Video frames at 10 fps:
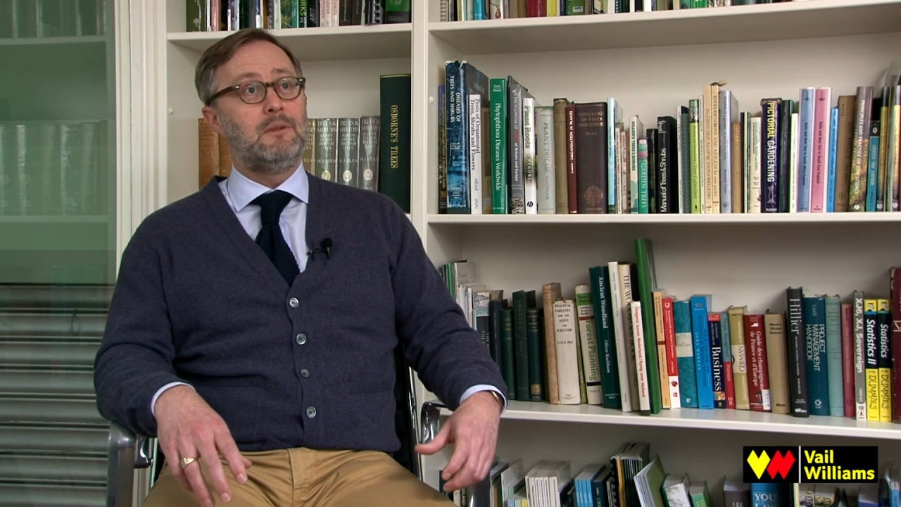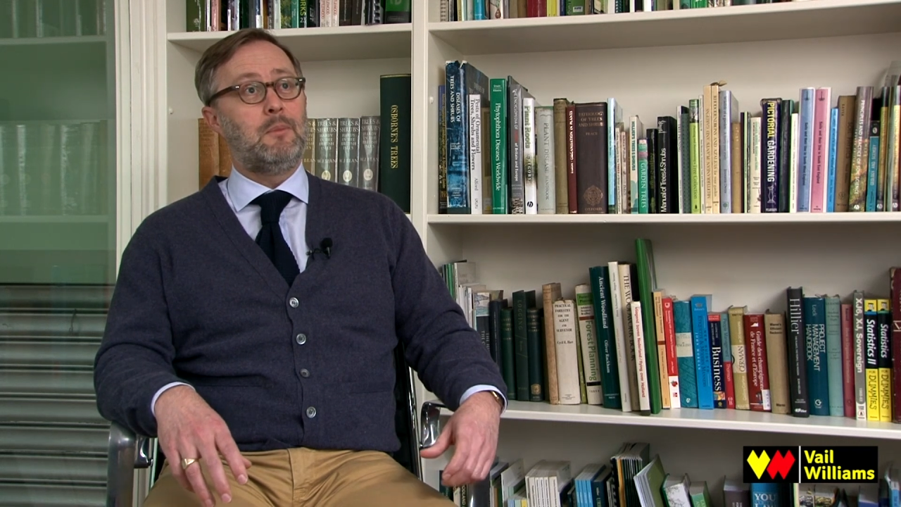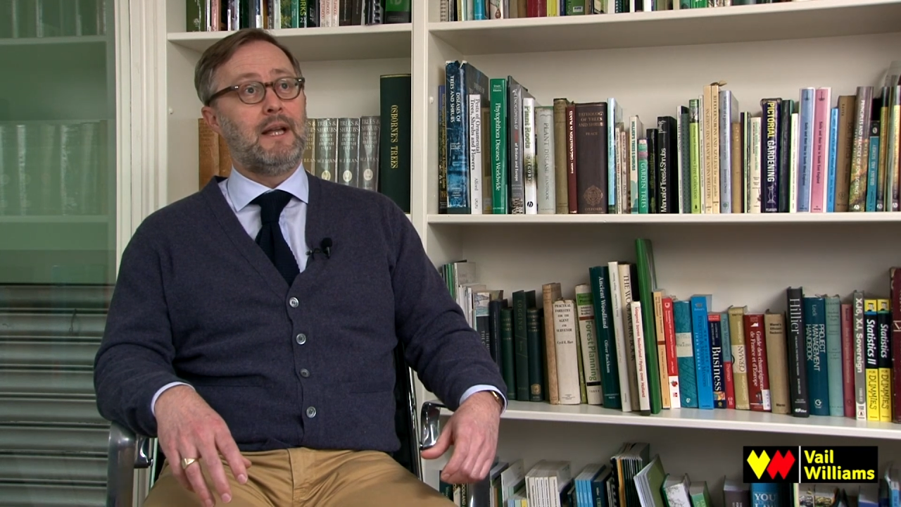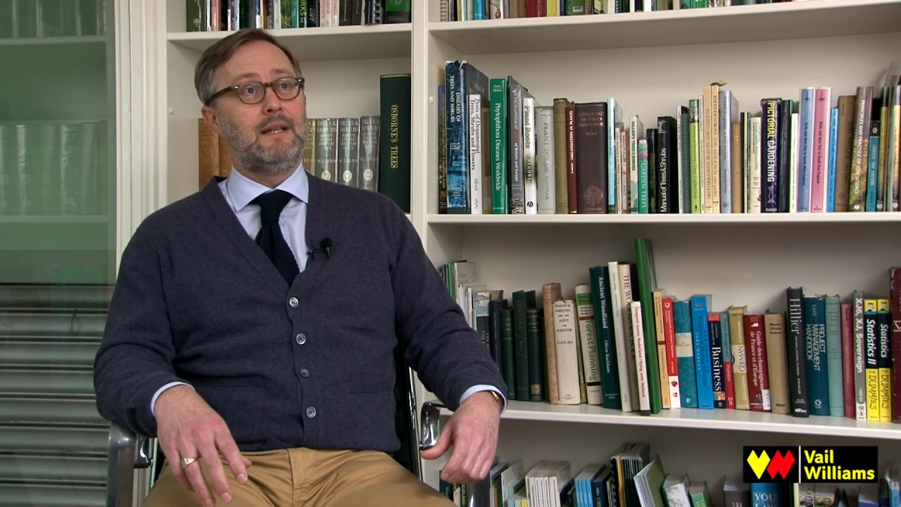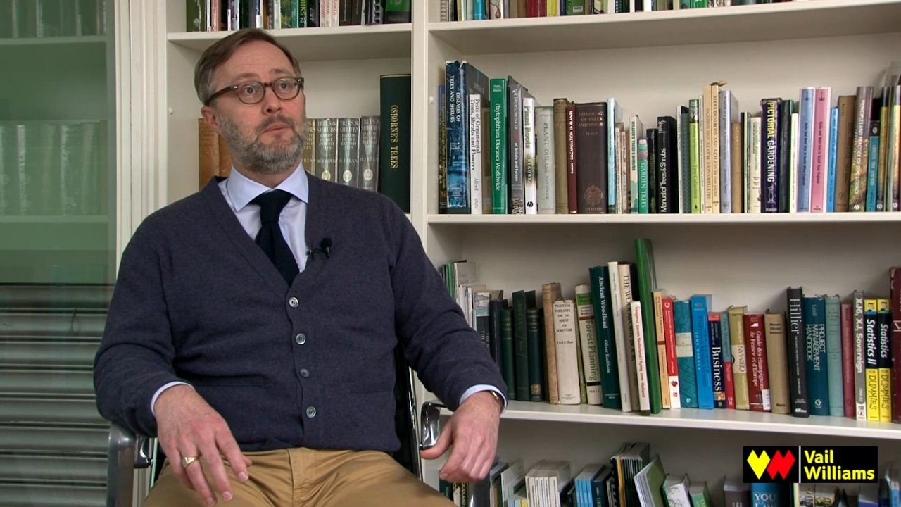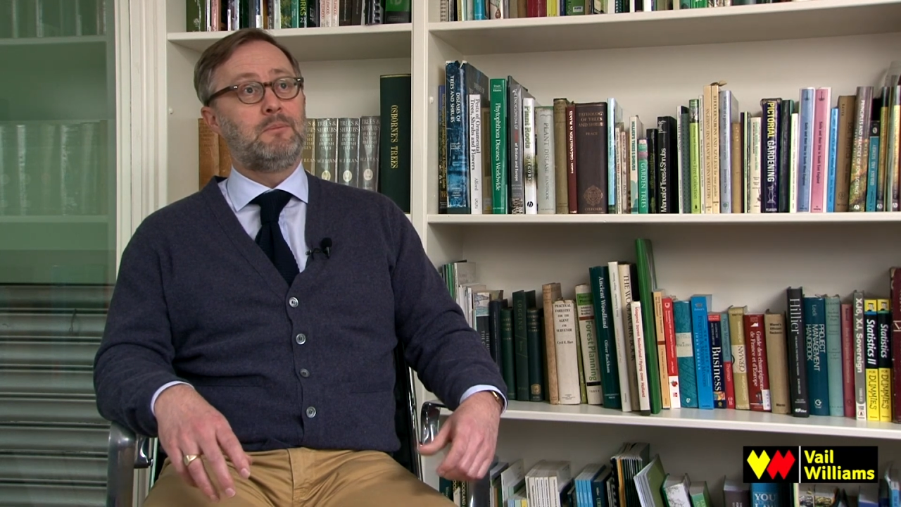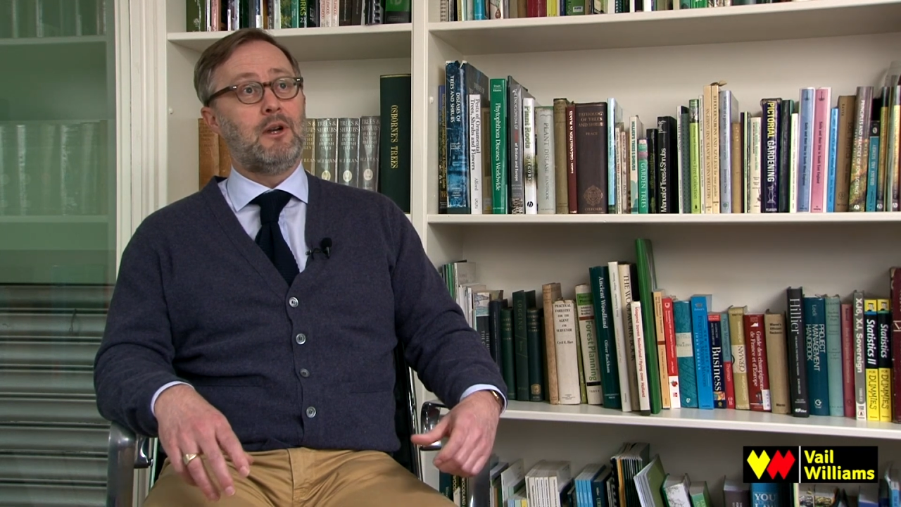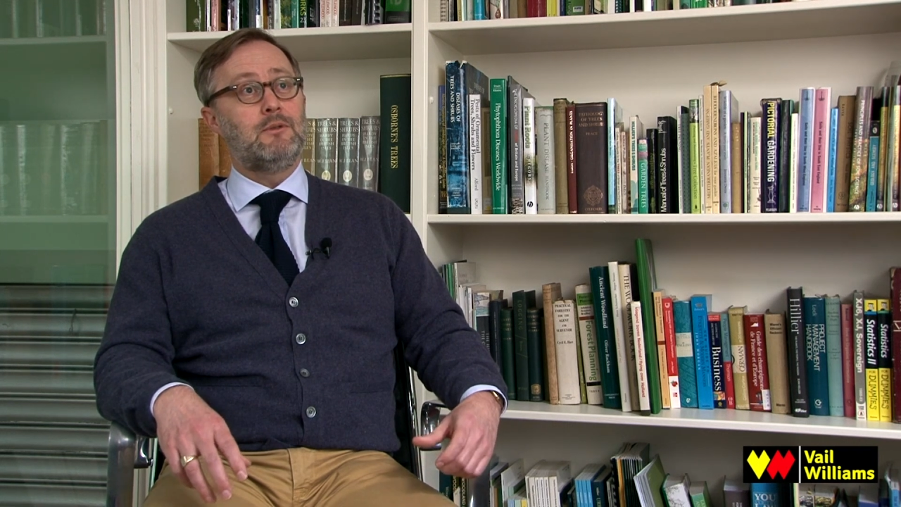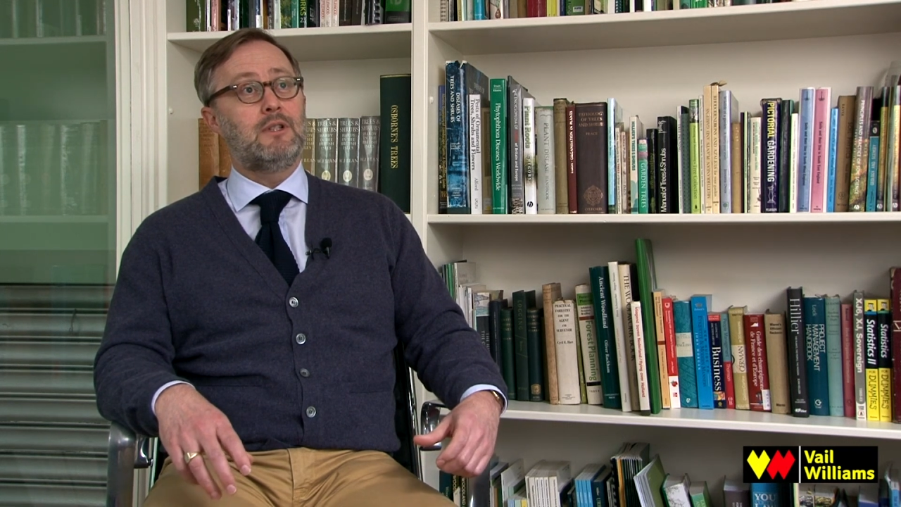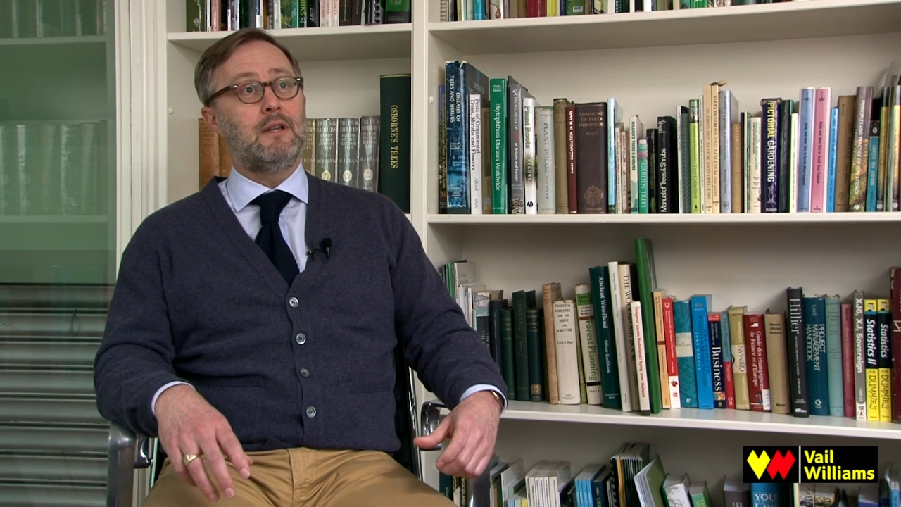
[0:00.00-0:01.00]
the planning
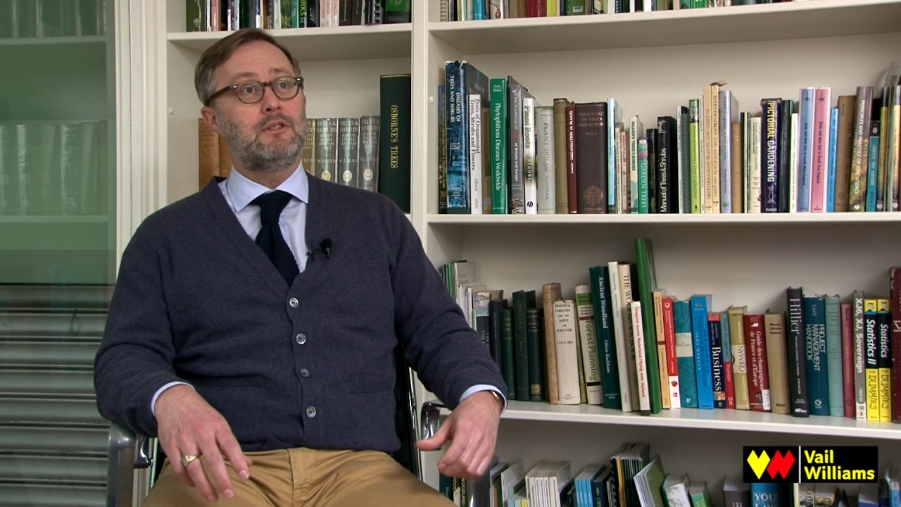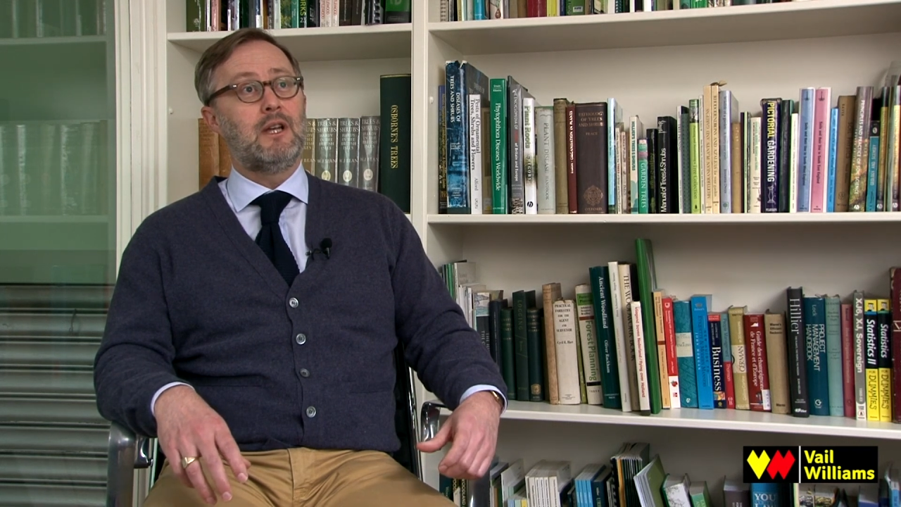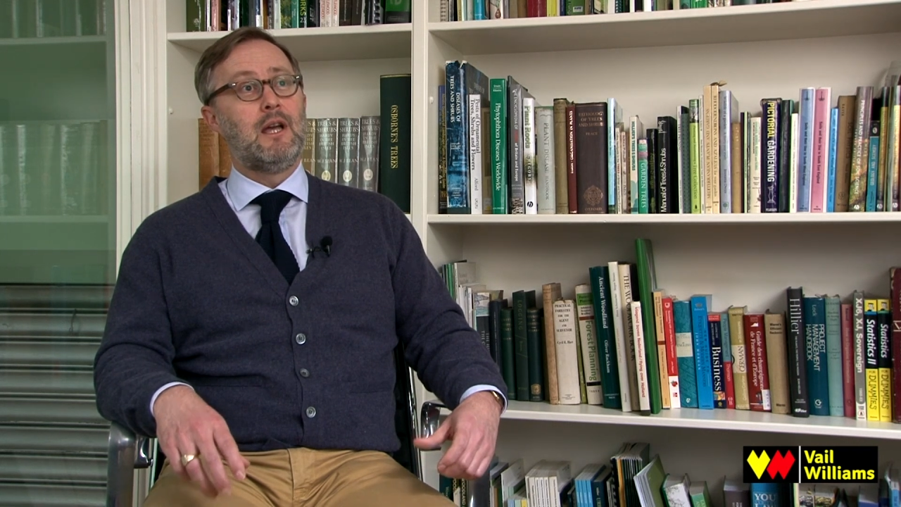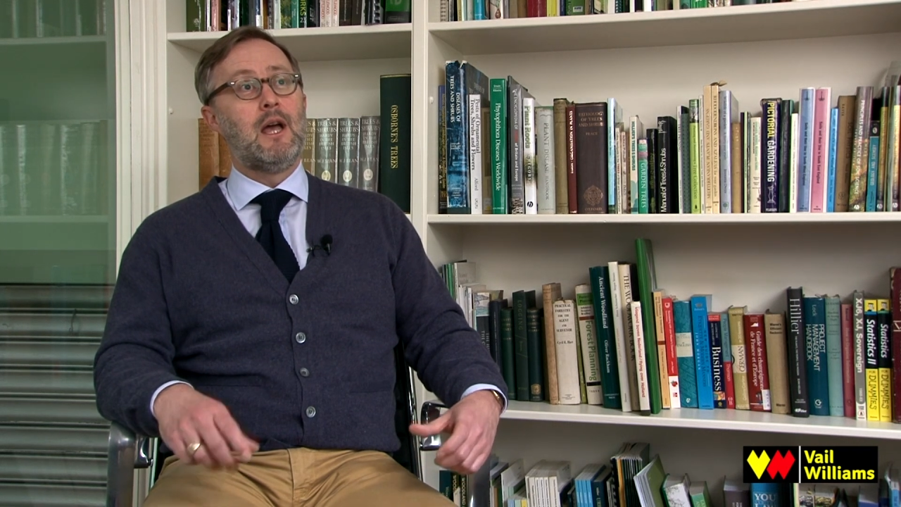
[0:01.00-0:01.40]
process.